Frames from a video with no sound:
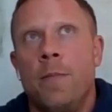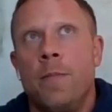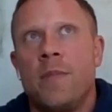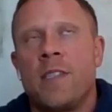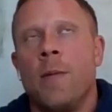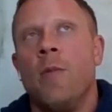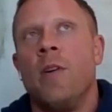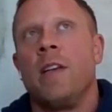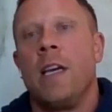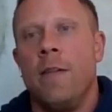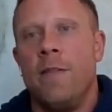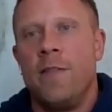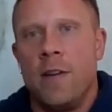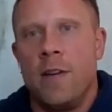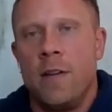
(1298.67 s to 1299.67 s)
Someone
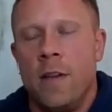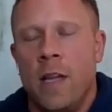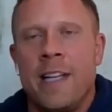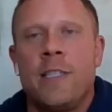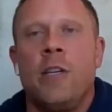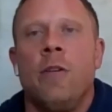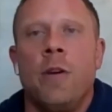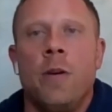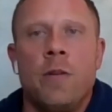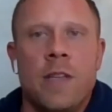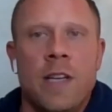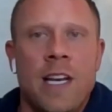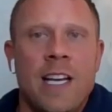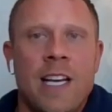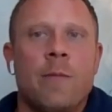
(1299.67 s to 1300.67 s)
lets you use
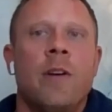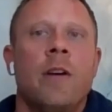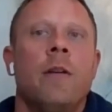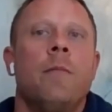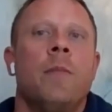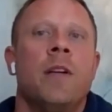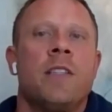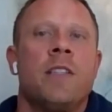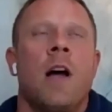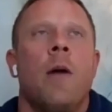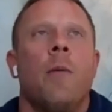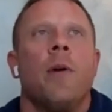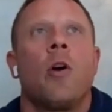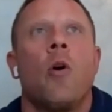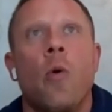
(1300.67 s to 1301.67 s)
an easement, but it's not
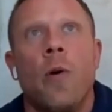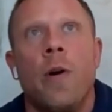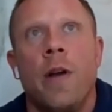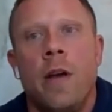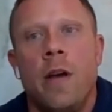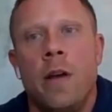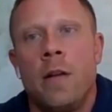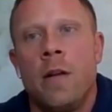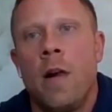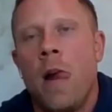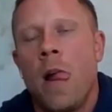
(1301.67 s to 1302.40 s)
recorded.